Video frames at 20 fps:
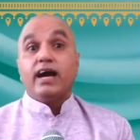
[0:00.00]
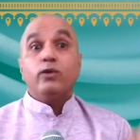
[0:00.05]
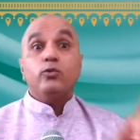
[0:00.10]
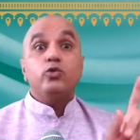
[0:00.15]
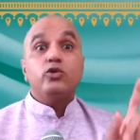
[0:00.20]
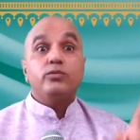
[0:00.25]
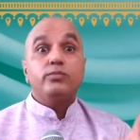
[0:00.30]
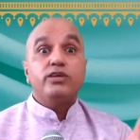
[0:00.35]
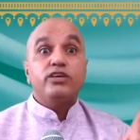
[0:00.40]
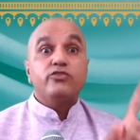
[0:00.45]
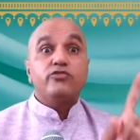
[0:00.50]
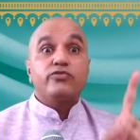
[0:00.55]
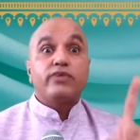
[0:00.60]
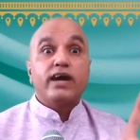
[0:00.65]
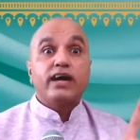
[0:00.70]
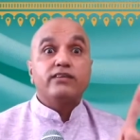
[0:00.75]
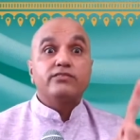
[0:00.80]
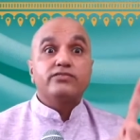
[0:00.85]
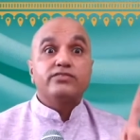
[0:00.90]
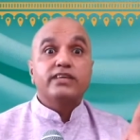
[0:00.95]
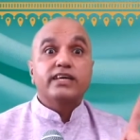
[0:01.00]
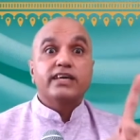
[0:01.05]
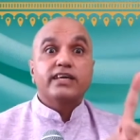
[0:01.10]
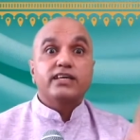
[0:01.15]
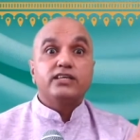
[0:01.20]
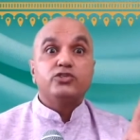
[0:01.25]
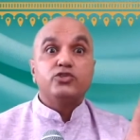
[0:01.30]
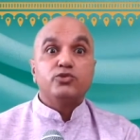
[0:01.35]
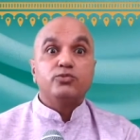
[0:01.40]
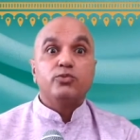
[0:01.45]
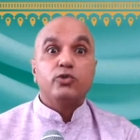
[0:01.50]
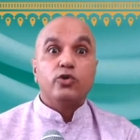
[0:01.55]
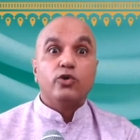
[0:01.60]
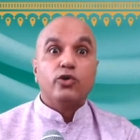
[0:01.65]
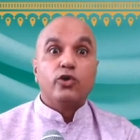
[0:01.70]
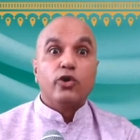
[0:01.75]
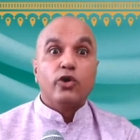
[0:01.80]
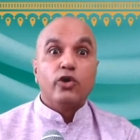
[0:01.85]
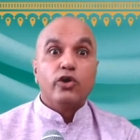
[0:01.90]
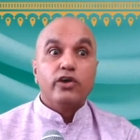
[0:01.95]
That will be 5 seconds
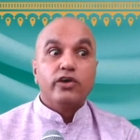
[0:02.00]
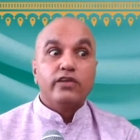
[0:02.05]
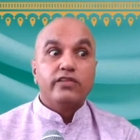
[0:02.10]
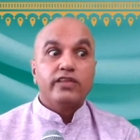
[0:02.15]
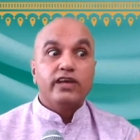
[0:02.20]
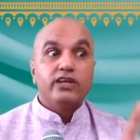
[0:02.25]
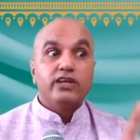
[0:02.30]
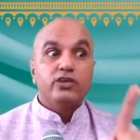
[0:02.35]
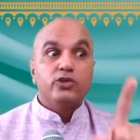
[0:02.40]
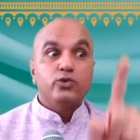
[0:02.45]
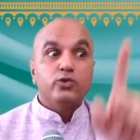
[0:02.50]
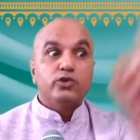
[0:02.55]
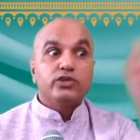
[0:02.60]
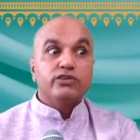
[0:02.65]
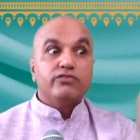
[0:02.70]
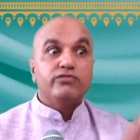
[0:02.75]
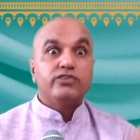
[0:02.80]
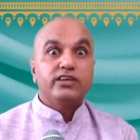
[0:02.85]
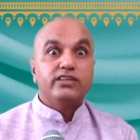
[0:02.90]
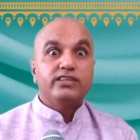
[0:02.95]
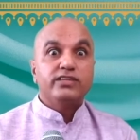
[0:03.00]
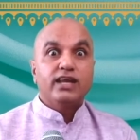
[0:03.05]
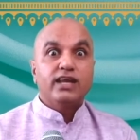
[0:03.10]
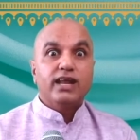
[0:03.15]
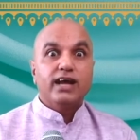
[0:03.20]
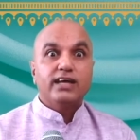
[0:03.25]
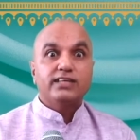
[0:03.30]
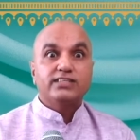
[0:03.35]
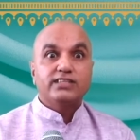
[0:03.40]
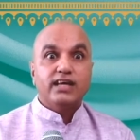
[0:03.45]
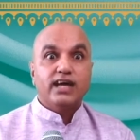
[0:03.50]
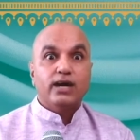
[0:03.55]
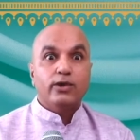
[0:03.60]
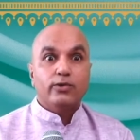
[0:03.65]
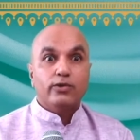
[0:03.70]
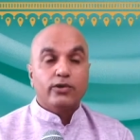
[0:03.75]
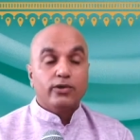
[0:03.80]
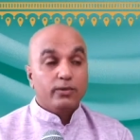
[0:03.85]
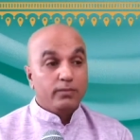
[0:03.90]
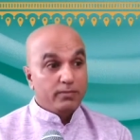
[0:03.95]
more than you would have done the last
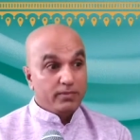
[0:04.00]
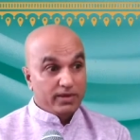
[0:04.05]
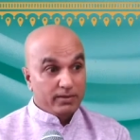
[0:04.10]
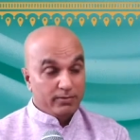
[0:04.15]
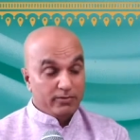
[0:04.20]
hour,